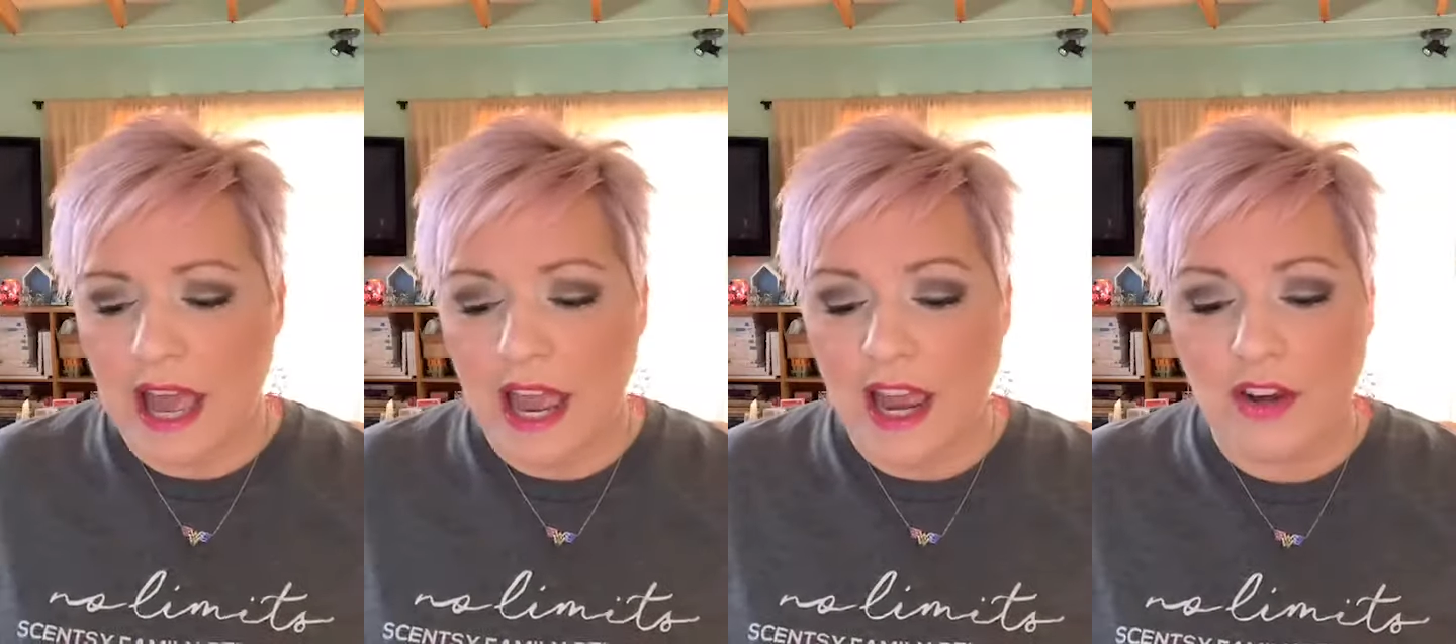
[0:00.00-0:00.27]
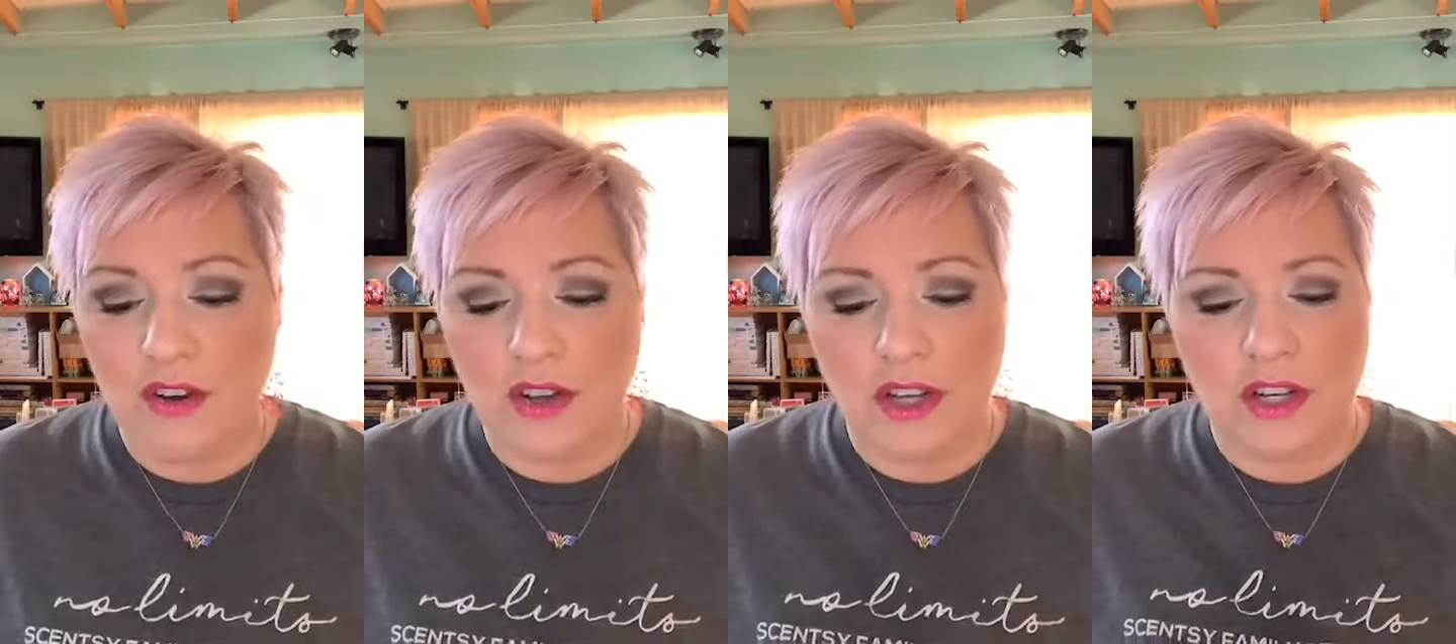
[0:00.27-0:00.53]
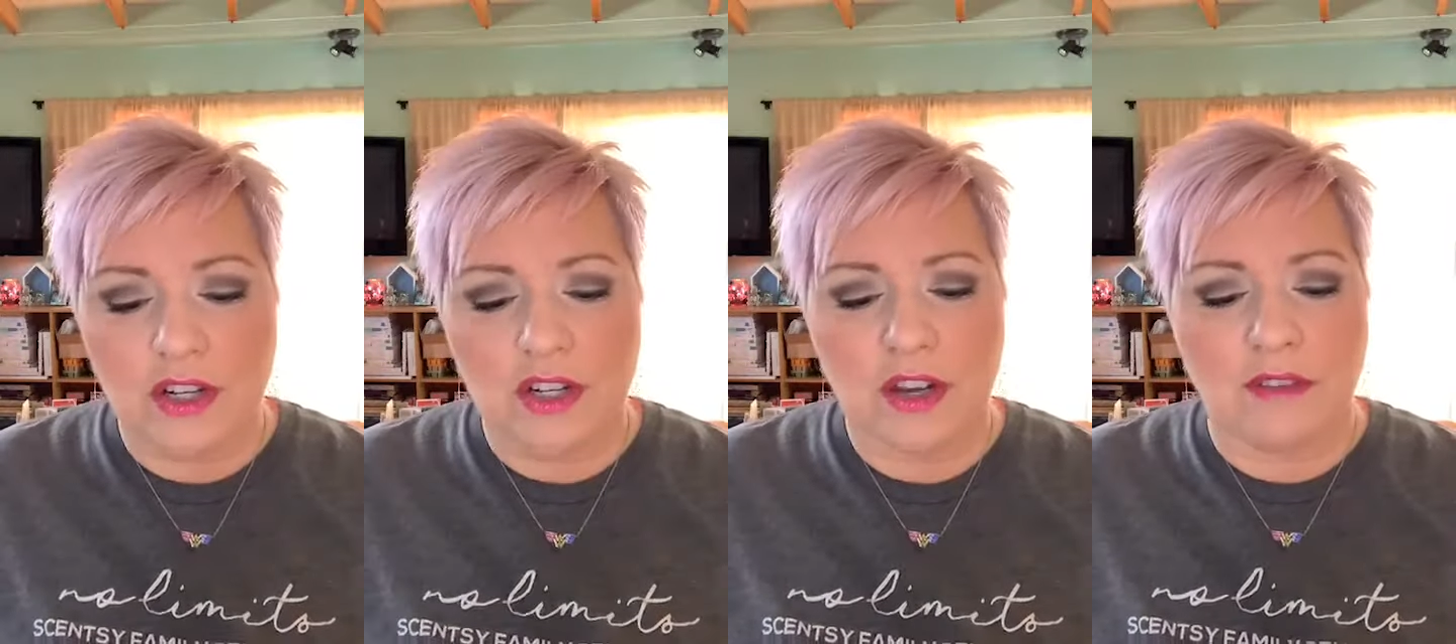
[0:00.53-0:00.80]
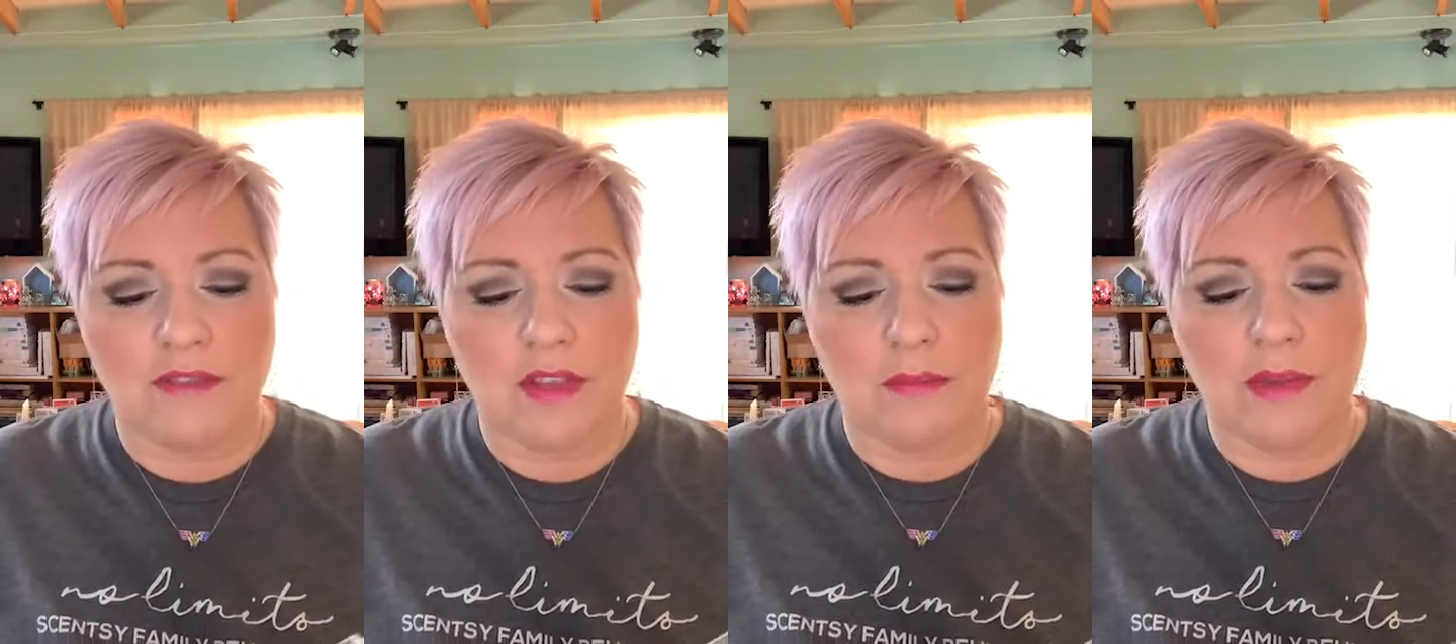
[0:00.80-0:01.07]
and you can
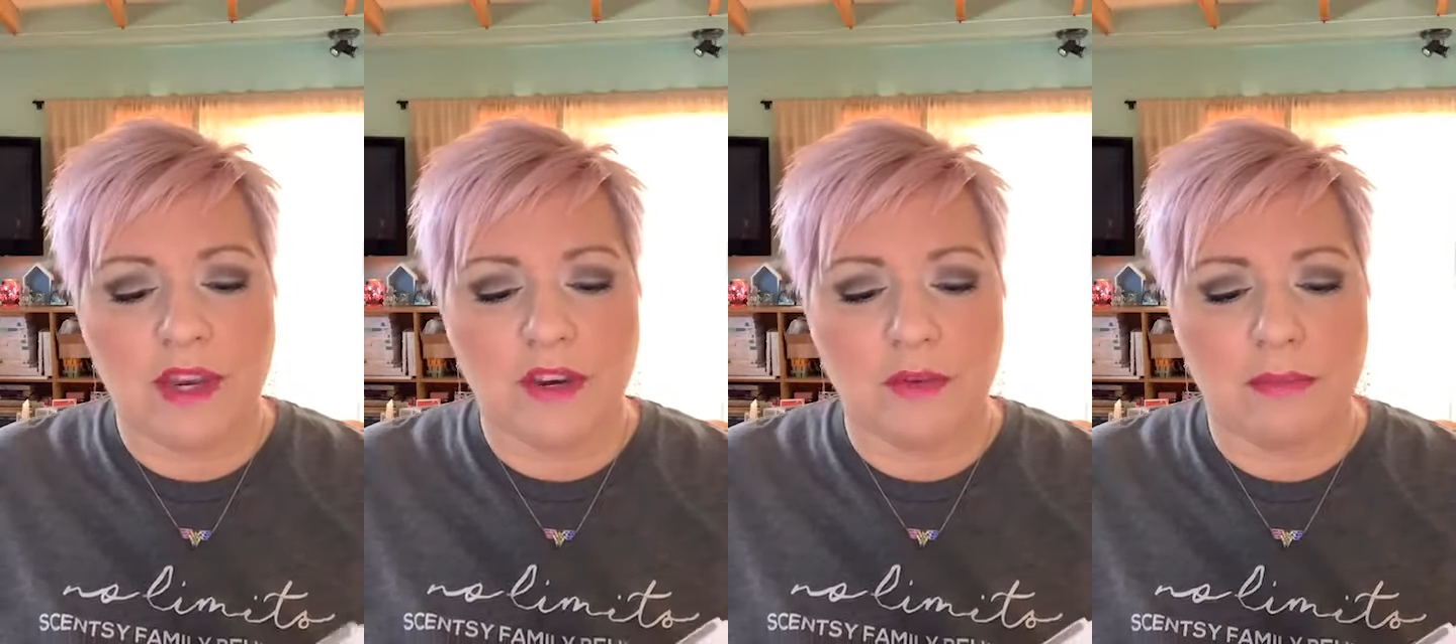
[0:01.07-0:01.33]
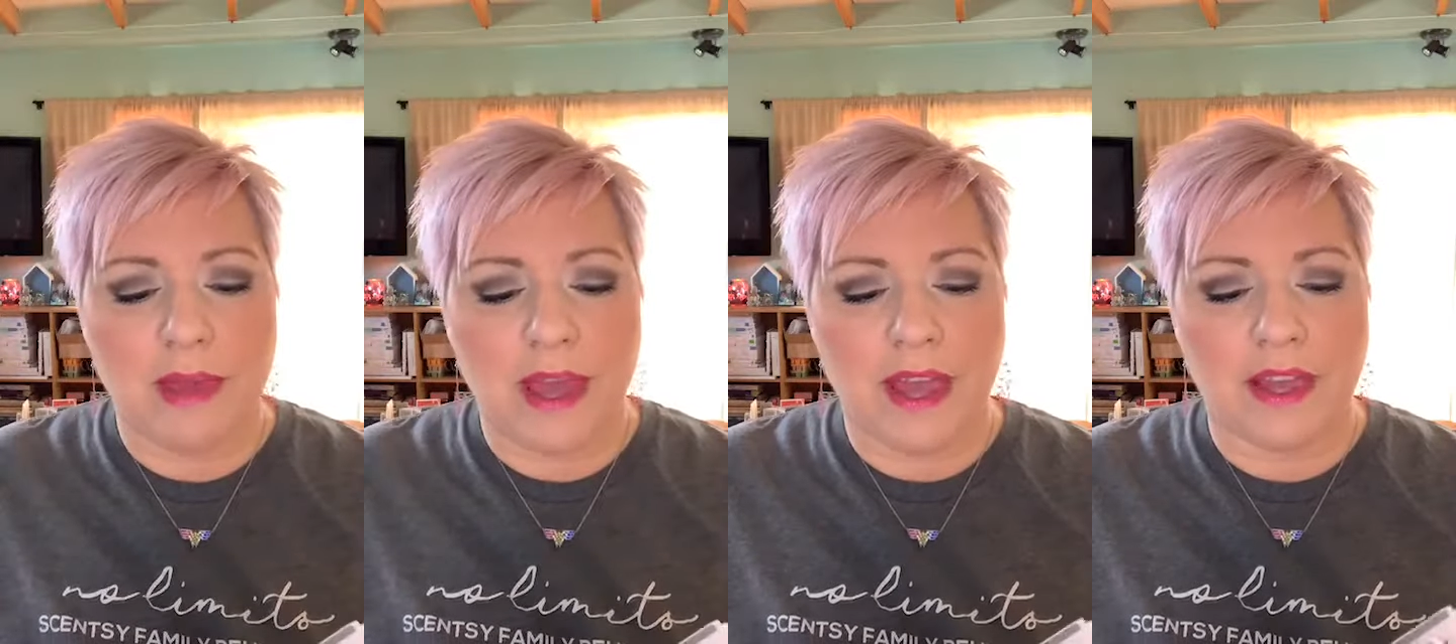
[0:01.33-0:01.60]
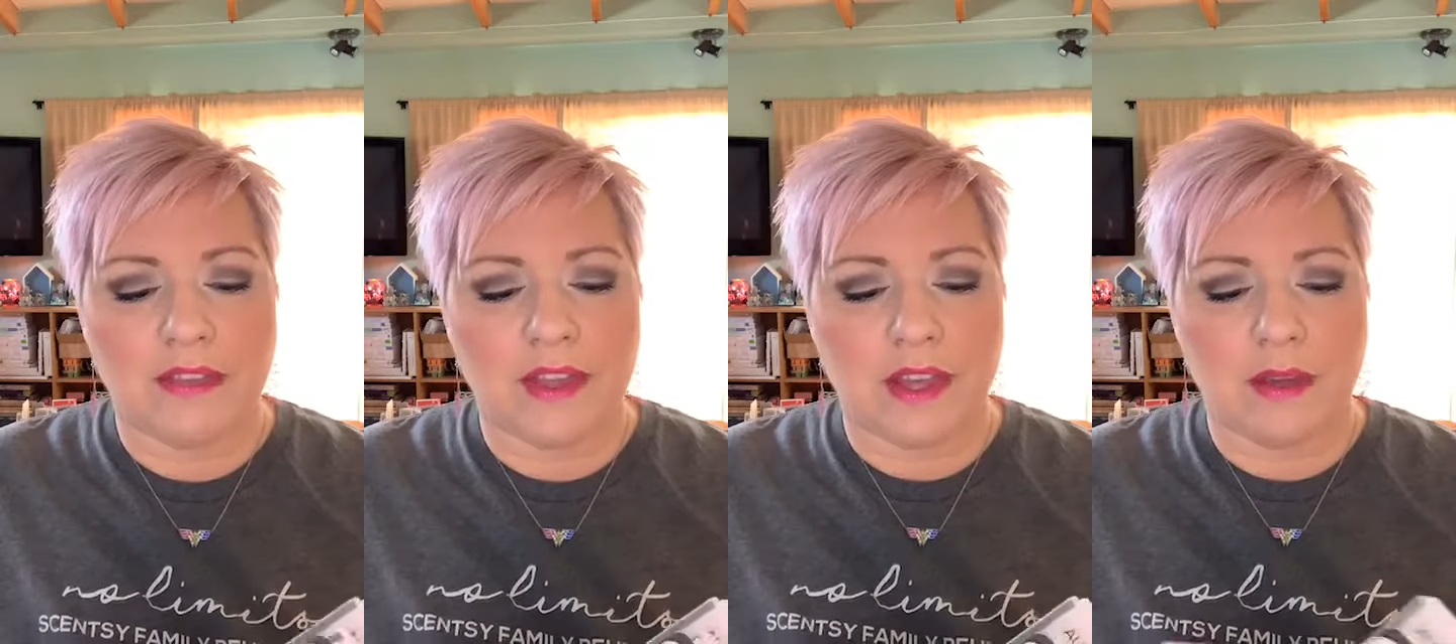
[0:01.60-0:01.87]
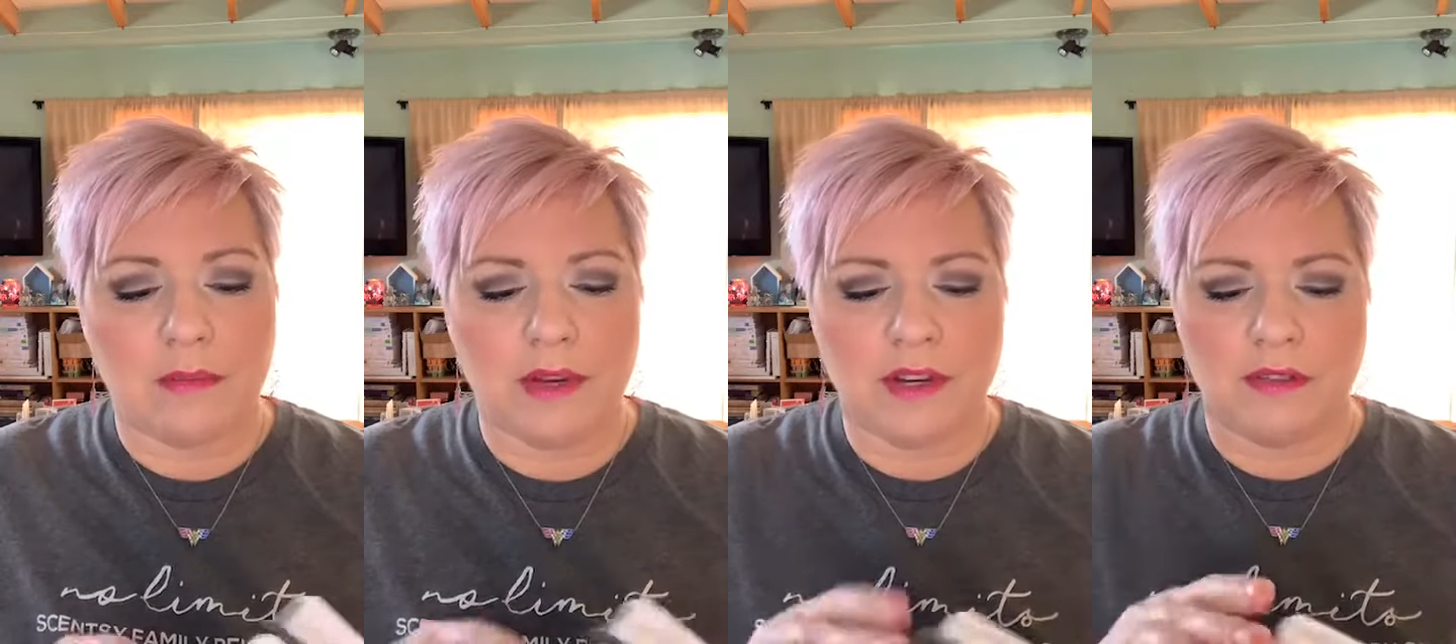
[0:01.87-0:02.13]
shove them in your bag. They
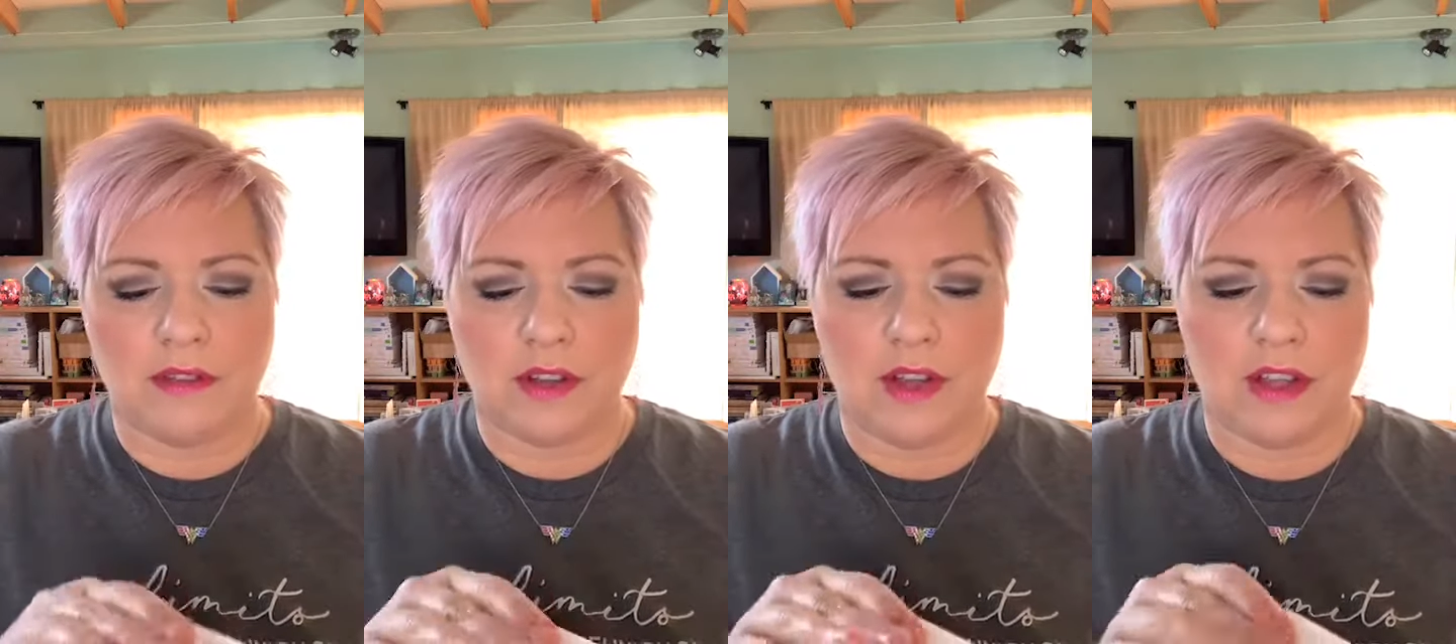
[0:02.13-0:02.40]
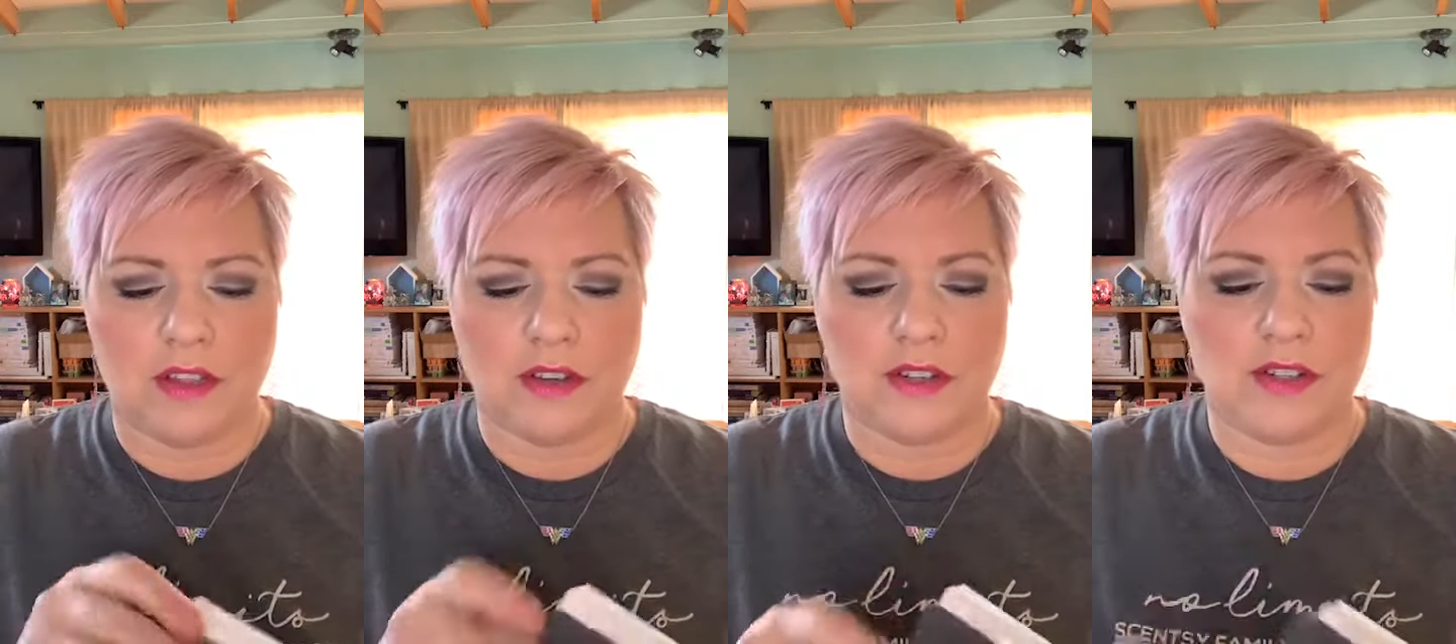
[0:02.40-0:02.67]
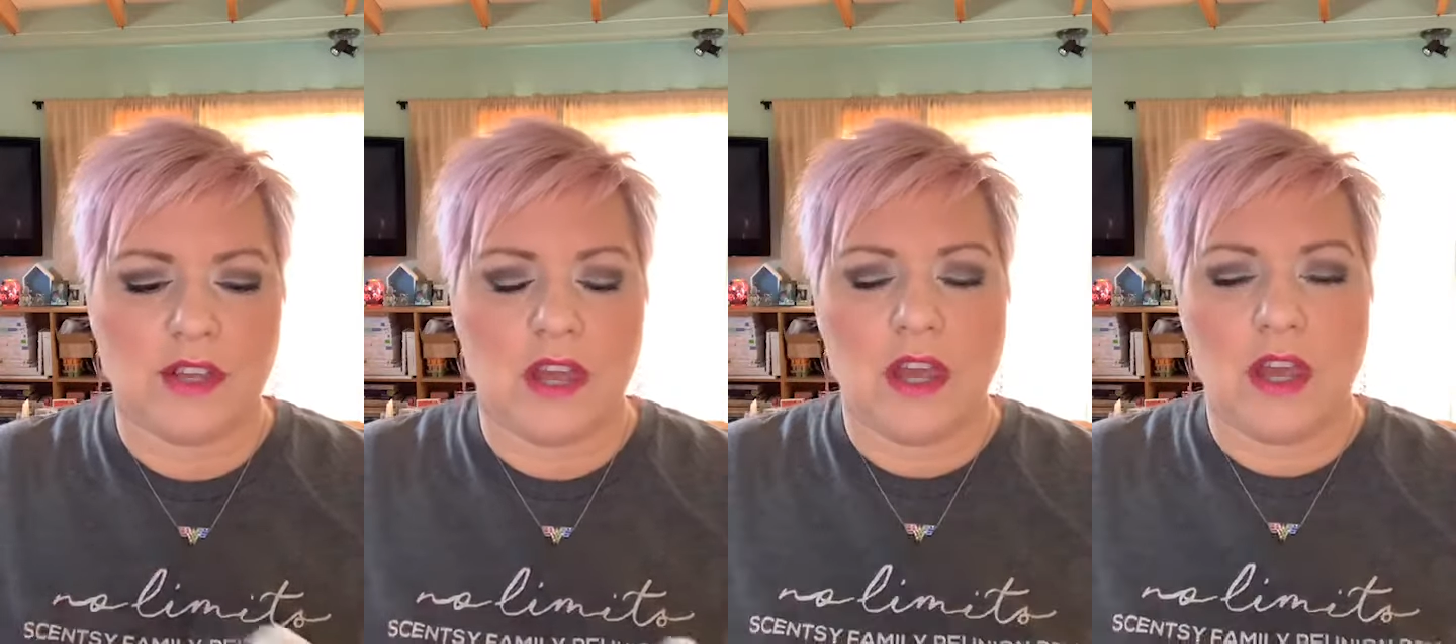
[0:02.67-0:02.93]
come in different colors.